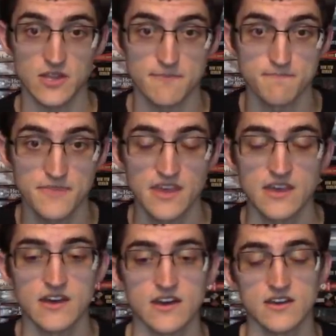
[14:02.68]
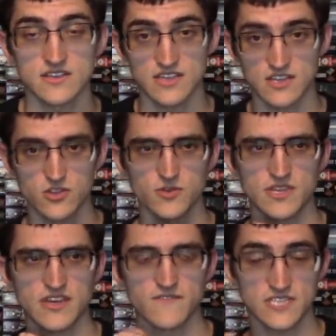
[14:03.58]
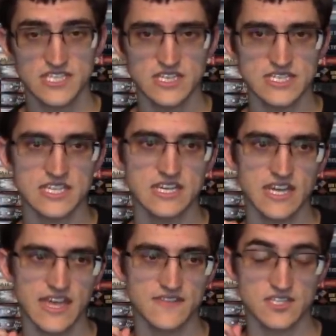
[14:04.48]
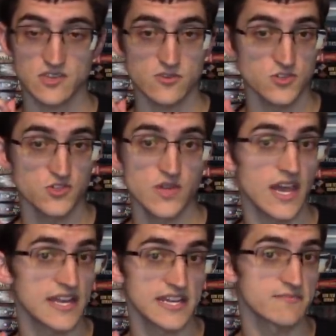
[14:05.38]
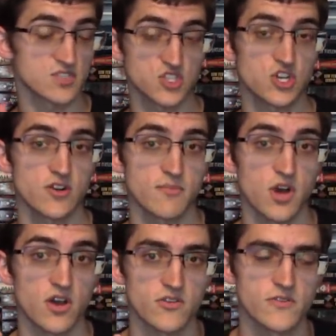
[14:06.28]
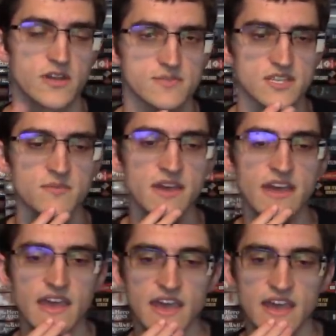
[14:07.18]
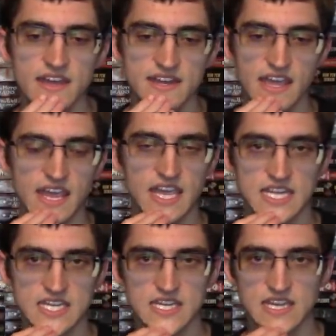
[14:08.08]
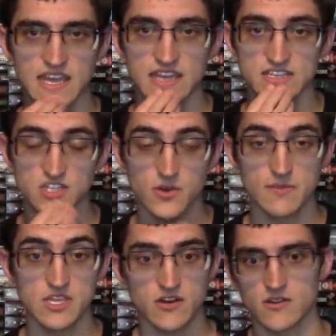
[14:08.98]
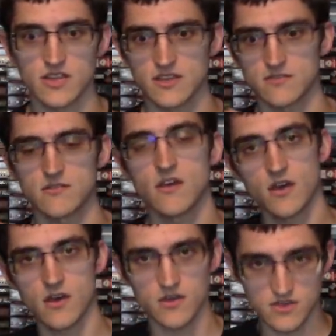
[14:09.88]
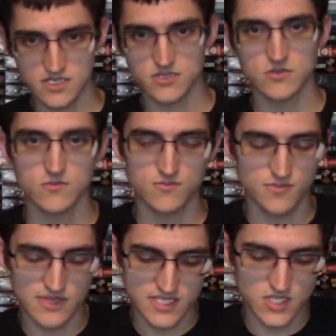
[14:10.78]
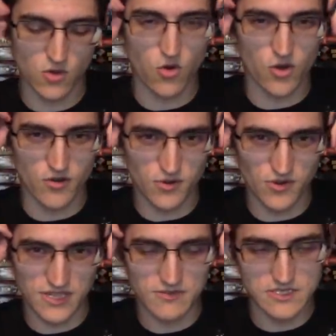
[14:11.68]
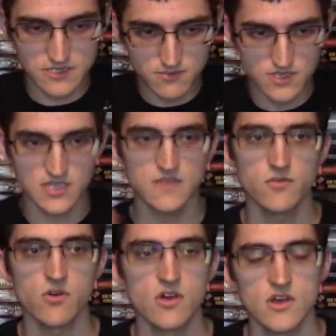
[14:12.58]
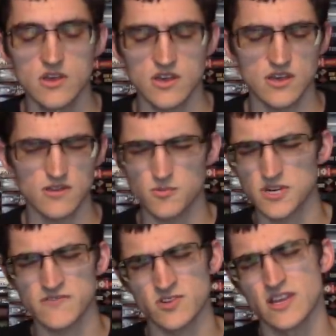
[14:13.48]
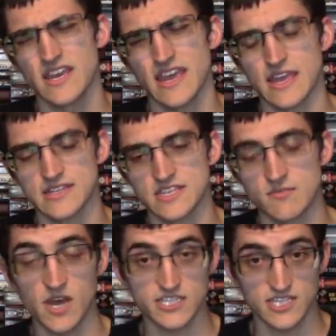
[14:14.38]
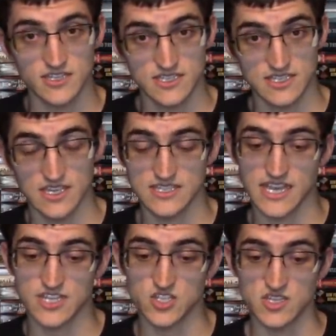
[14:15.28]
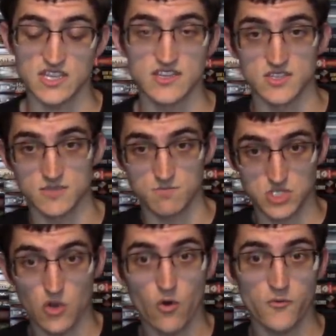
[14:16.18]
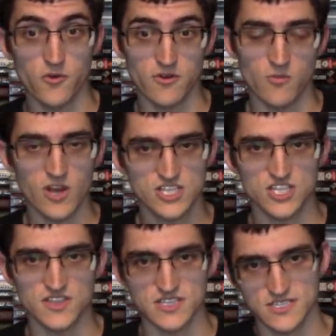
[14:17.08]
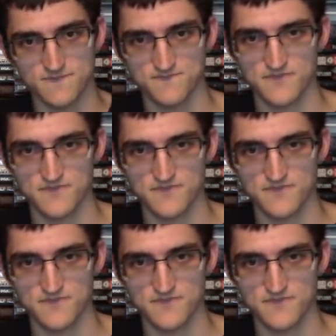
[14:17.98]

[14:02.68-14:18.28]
him, including Vasilisa and this other new guy named Chernabog who comes up. And Anna and Noemi are like, oh, that's so horrible, he was evil, whatever. And Mátyás is actually in his soul form watching this.